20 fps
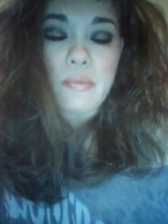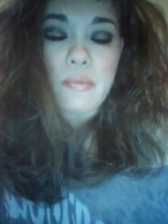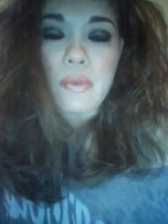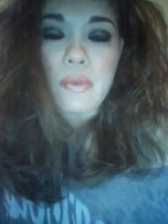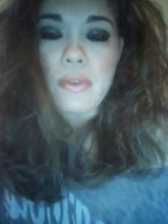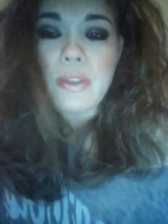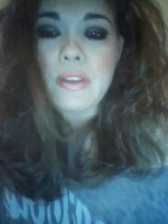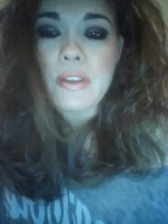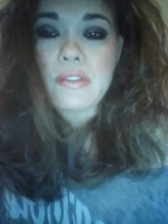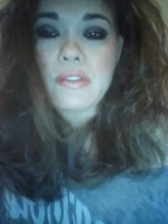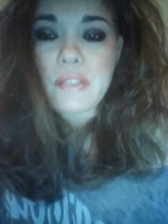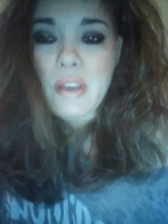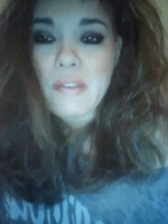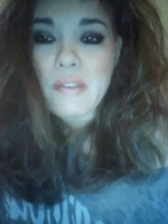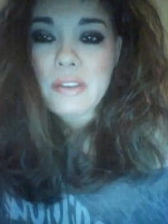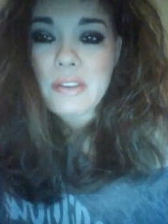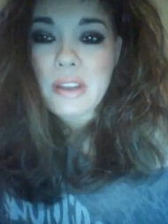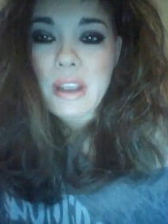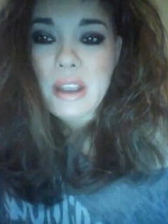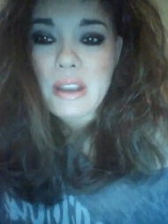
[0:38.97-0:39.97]
for the
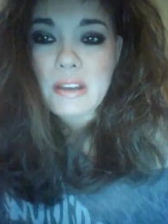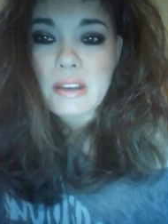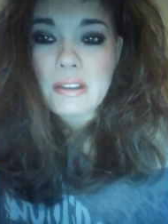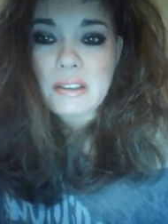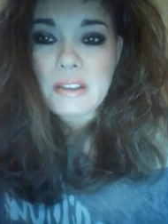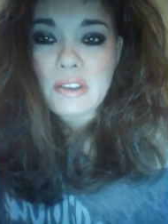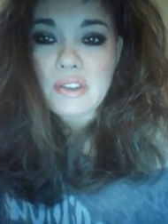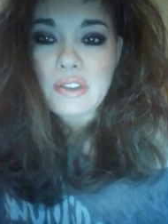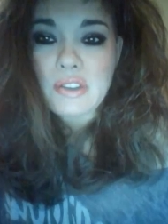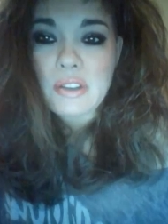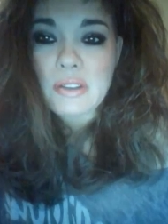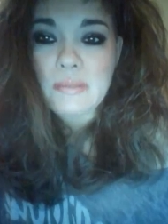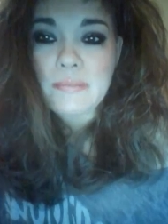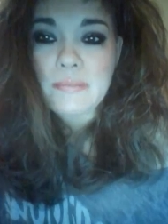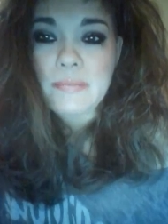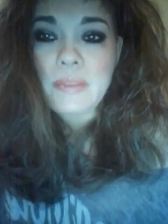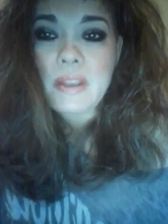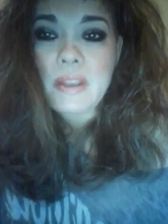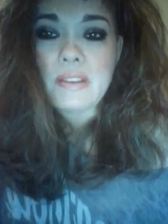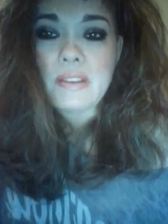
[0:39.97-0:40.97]
78 edition,